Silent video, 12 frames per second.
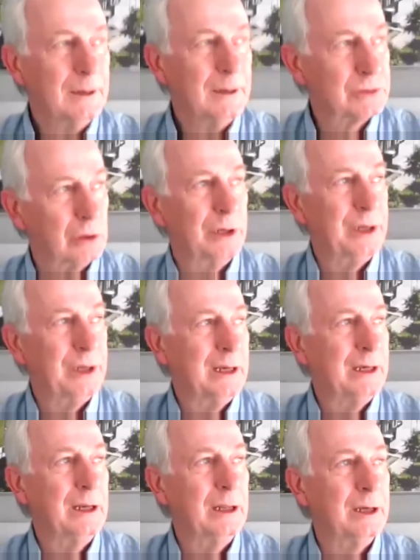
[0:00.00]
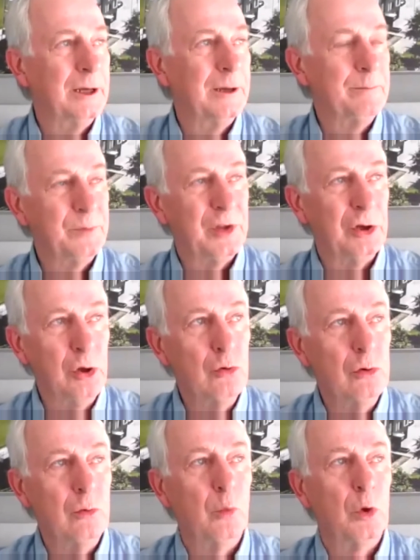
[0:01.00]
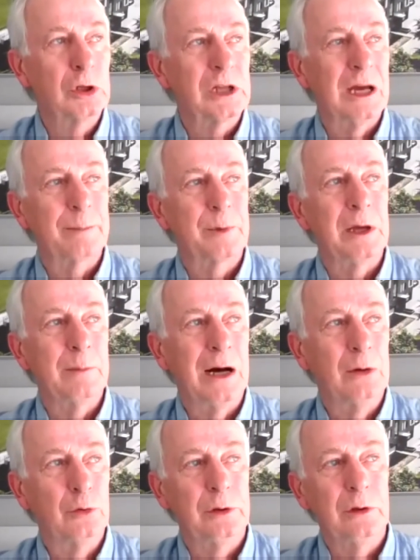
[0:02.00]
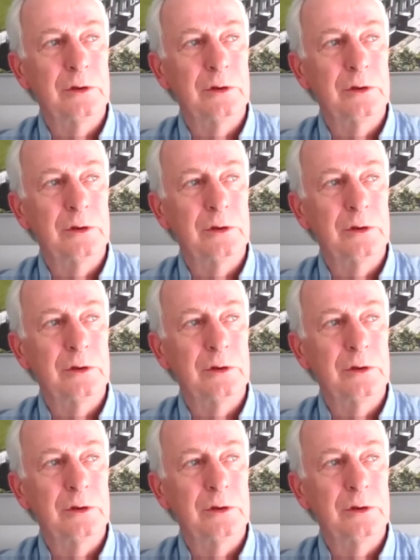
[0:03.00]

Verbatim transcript: So and then um, the new World Cup came out.